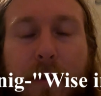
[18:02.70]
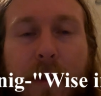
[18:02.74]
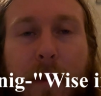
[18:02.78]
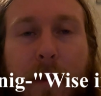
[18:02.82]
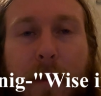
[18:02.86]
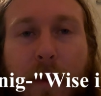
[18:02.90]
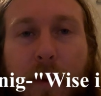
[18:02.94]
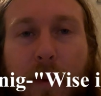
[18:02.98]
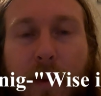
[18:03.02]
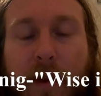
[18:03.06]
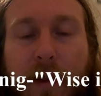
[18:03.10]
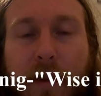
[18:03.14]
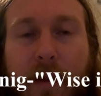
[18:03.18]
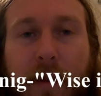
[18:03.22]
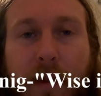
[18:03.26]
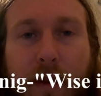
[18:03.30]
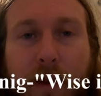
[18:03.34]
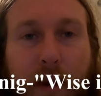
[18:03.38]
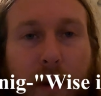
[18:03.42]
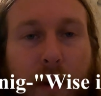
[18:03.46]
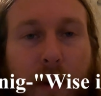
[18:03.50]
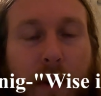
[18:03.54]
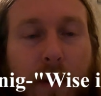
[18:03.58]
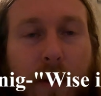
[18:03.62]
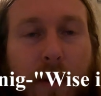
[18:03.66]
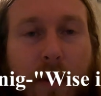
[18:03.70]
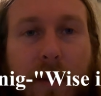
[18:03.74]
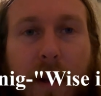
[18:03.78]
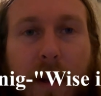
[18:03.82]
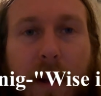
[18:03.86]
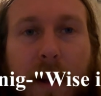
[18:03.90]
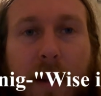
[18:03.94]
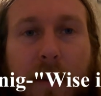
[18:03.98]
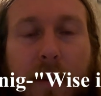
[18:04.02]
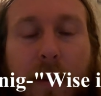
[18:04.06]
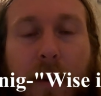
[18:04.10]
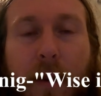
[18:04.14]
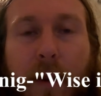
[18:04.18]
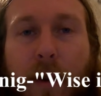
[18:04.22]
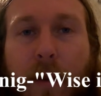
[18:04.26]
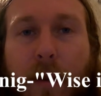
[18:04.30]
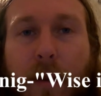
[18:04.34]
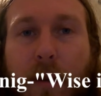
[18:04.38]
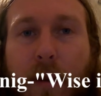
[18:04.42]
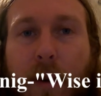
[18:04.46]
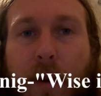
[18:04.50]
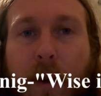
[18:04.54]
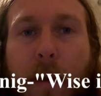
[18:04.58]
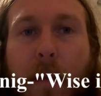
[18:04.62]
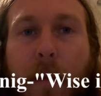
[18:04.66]
something with trolls,
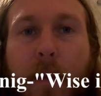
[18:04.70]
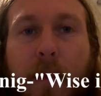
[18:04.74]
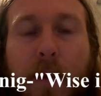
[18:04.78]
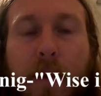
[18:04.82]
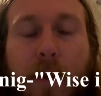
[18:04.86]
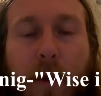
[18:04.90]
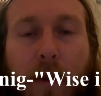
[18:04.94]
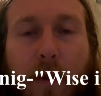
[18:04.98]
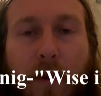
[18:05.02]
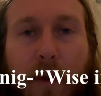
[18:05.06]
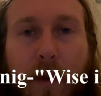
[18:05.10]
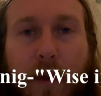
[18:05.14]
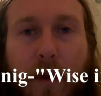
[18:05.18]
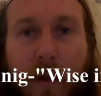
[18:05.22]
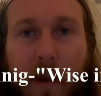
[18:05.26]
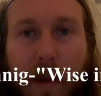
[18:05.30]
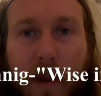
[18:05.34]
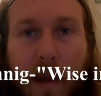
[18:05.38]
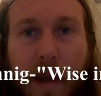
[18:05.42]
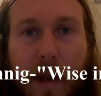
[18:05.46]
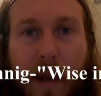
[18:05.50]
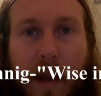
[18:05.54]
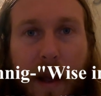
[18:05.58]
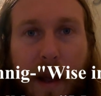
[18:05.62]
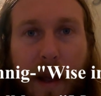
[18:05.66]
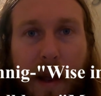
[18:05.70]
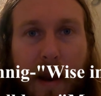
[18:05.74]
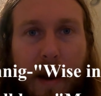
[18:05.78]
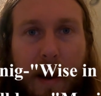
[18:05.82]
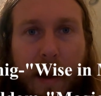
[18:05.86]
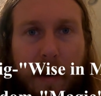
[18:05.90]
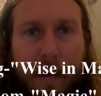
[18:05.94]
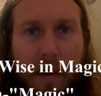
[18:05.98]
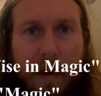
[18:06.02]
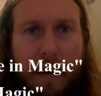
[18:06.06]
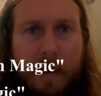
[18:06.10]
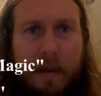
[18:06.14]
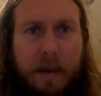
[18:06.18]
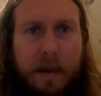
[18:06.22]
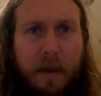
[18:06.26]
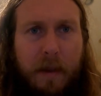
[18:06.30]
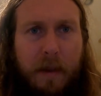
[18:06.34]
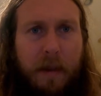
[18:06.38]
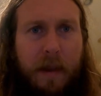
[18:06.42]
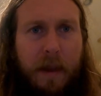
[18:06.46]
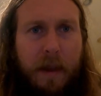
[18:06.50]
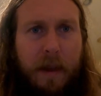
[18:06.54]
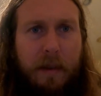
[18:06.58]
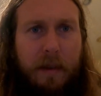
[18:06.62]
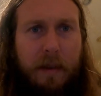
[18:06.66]
trolldom, trollkunni, and these other
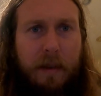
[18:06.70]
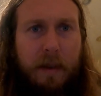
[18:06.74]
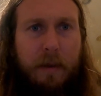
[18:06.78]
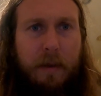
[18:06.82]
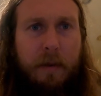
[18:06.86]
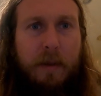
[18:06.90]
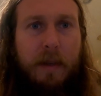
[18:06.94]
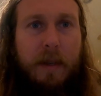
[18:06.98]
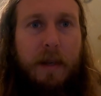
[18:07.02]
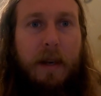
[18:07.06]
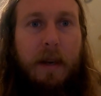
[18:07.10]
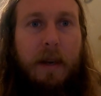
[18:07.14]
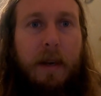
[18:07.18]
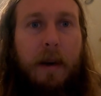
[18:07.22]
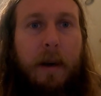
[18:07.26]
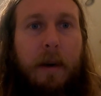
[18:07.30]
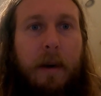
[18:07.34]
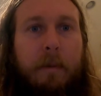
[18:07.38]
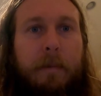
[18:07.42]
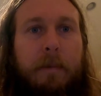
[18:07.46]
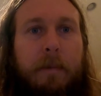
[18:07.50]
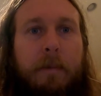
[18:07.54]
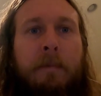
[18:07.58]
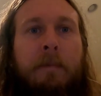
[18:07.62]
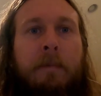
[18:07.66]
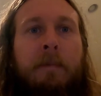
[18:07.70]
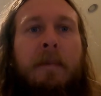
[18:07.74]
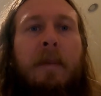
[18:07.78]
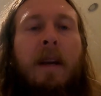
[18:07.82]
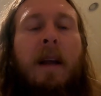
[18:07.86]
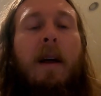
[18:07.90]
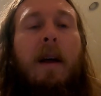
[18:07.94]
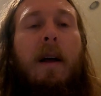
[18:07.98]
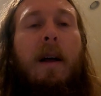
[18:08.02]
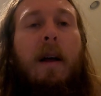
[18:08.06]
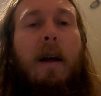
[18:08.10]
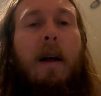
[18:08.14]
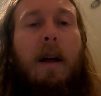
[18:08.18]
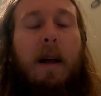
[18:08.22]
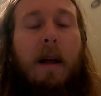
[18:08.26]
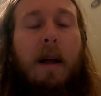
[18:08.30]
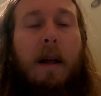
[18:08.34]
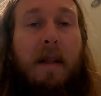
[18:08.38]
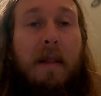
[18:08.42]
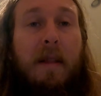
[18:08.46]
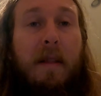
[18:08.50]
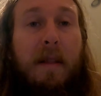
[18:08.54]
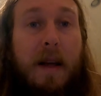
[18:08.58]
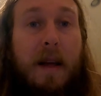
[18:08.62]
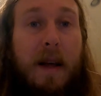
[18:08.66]
things that you see here.
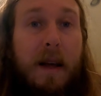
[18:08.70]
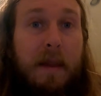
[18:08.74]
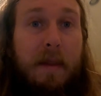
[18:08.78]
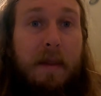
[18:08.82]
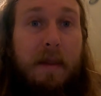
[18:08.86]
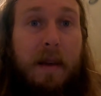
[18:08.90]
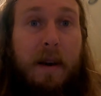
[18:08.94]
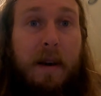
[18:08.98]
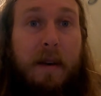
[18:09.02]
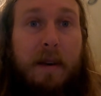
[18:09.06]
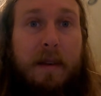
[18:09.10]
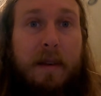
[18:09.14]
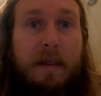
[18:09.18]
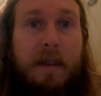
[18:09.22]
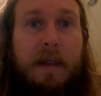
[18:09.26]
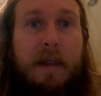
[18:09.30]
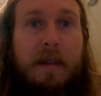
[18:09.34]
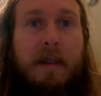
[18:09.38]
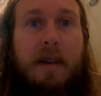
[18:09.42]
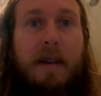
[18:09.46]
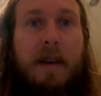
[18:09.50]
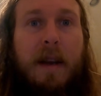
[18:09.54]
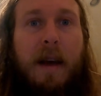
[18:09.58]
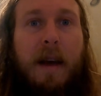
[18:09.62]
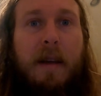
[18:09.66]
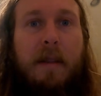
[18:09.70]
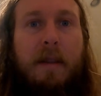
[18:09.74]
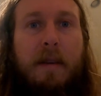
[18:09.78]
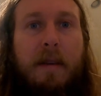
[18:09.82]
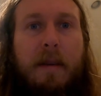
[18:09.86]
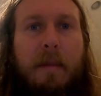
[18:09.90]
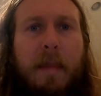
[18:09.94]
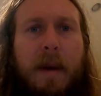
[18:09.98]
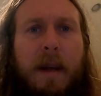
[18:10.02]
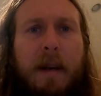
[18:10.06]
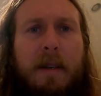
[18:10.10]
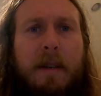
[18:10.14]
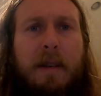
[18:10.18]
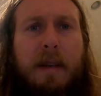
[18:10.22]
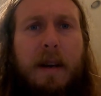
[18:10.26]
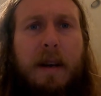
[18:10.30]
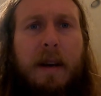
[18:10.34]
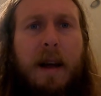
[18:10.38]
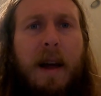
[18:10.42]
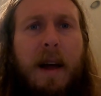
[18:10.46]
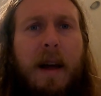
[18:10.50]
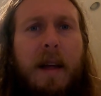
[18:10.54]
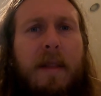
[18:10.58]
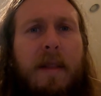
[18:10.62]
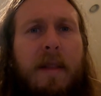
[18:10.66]
Then there is this ninth
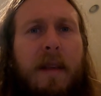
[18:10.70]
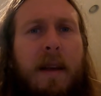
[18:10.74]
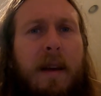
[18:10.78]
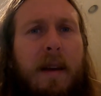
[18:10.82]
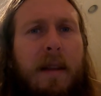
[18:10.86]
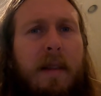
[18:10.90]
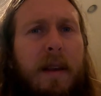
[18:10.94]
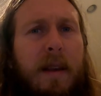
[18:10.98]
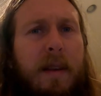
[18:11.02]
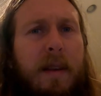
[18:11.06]
dimension. I think